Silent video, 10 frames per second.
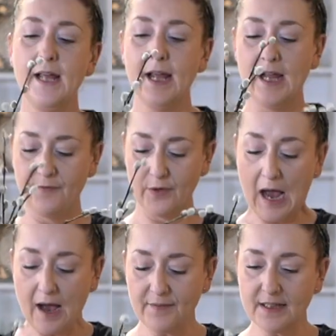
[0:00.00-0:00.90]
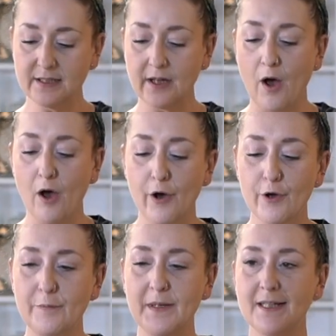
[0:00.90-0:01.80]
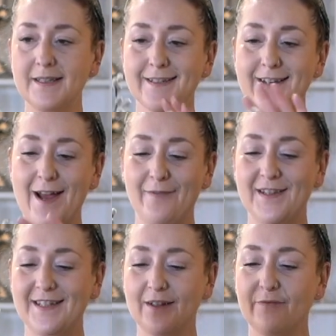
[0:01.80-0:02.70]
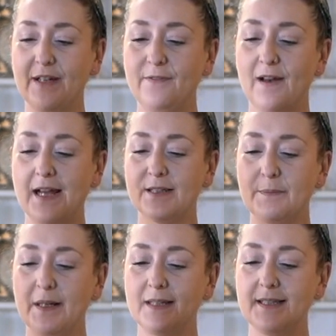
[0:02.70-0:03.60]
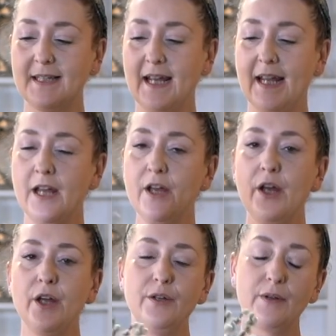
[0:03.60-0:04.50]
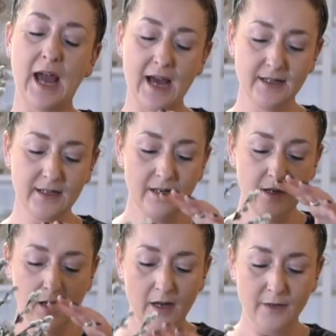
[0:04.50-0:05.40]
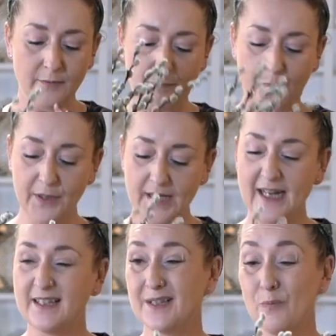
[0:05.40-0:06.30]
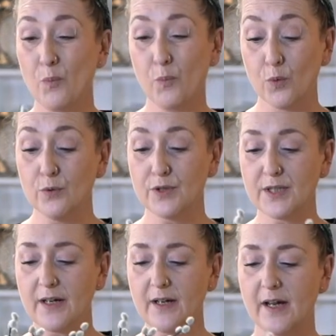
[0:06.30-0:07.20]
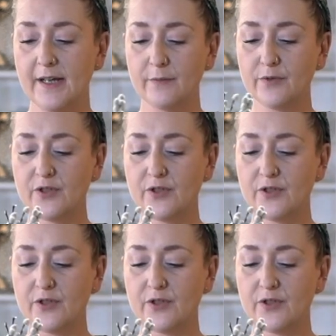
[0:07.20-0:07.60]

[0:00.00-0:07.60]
If you have this at home and it doesn't have this lovely flexibility, you can put it in some water and it will